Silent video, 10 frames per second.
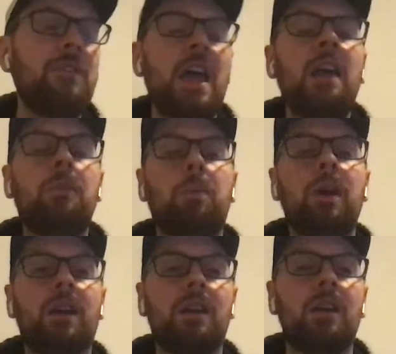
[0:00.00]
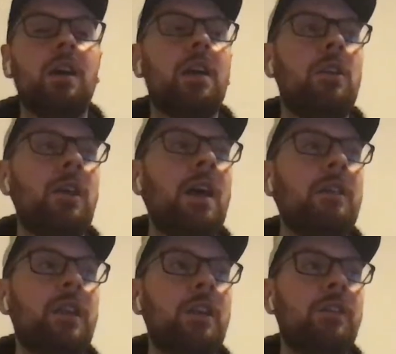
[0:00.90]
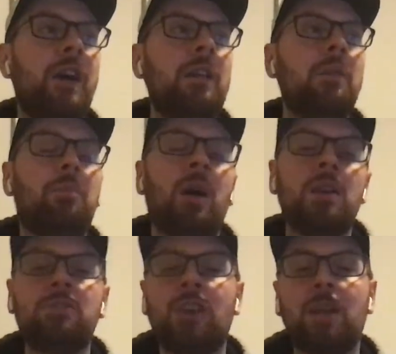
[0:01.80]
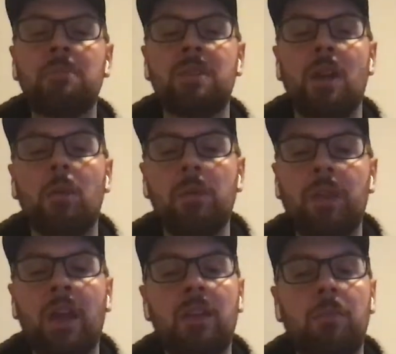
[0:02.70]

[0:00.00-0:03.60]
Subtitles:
You have the 8th pick. You're not going to find LeBron James